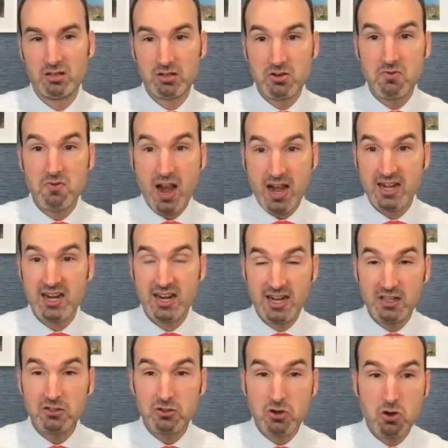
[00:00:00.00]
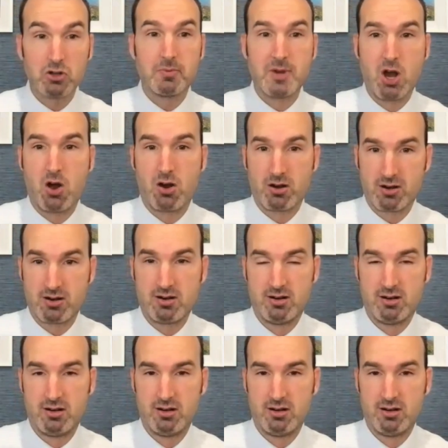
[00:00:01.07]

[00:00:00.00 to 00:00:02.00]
You're right. It is going to be harder